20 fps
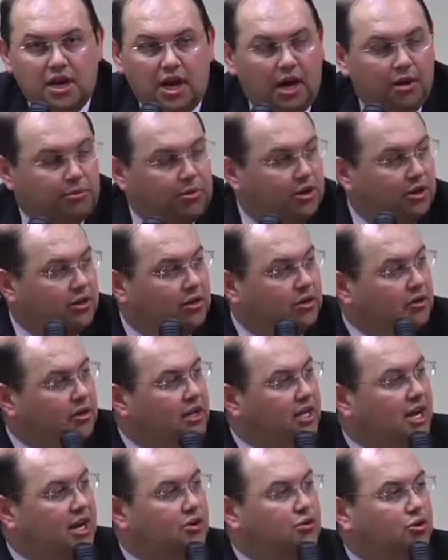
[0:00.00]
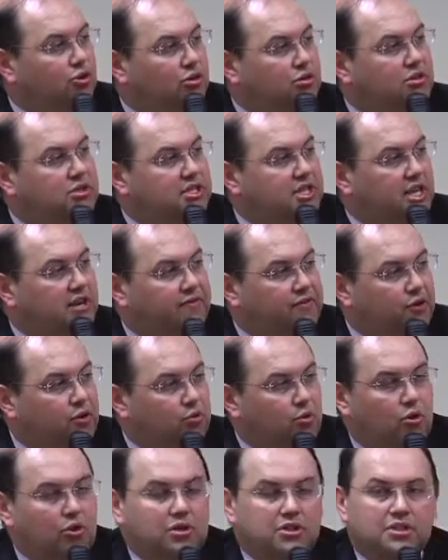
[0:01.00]
I'm going to allow Norton to say a few
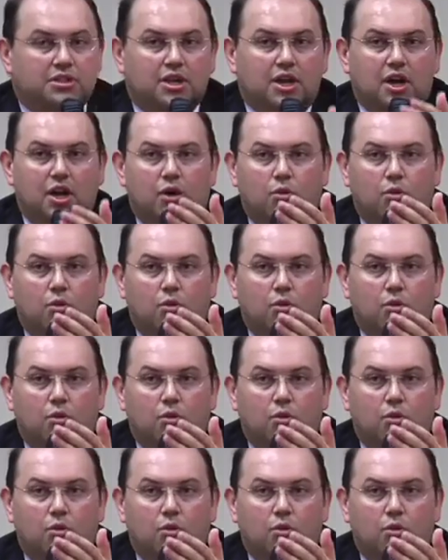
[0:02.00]
words.